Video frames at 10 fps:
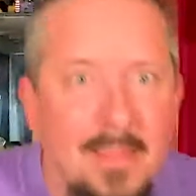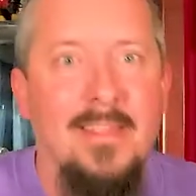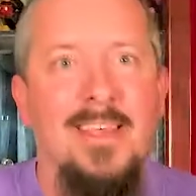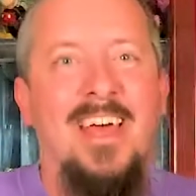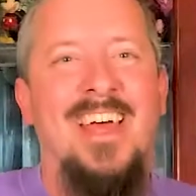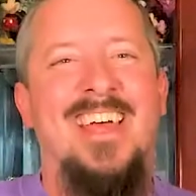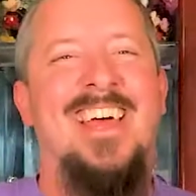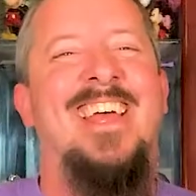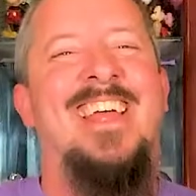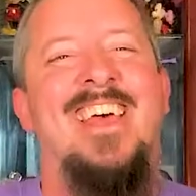
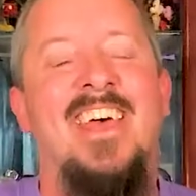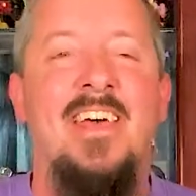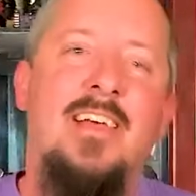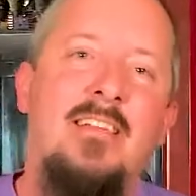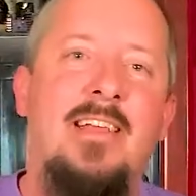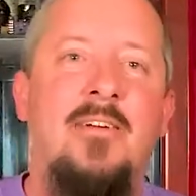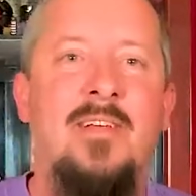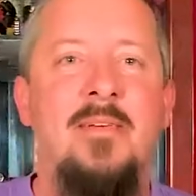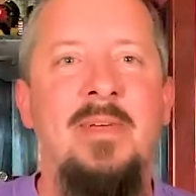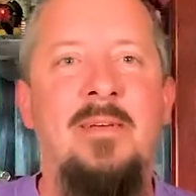It's not
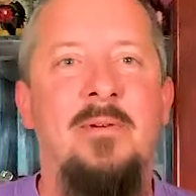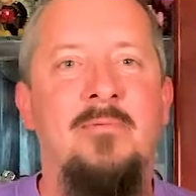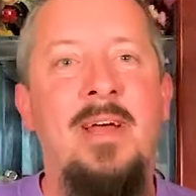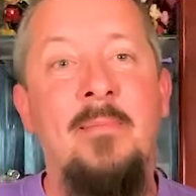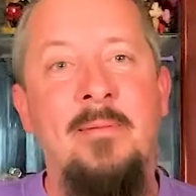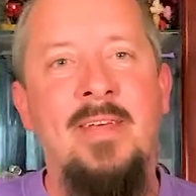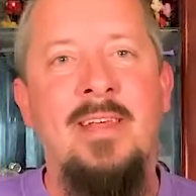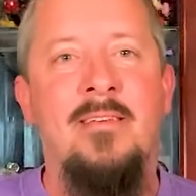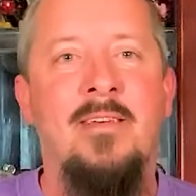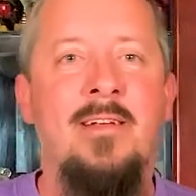really me, but, well, maybe it
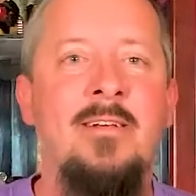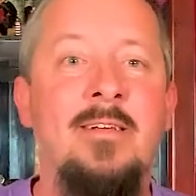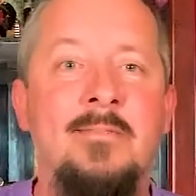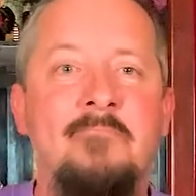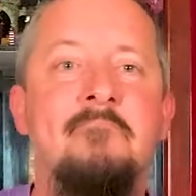is, I don't know.